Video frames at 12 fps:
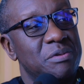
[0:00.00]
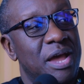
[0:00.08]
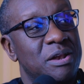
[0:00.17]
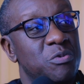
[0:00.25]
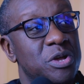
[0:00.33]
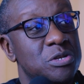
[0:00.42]

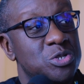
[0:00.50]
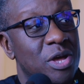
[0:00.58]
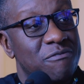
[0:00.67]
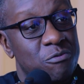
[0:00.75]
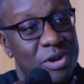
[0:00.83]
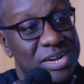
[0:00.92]
and we also
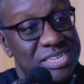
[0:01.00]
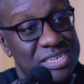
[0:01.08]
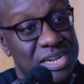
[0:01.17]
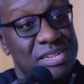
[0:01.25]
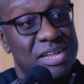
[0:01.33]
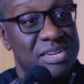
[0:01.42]
have to
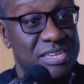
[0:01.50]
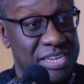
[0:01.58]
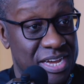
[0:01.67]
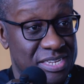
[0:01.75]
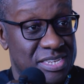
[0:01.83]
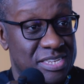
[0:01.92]
understand that,
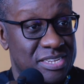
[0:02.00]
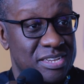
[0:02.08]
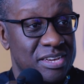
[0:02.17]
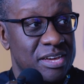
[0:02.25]
yes,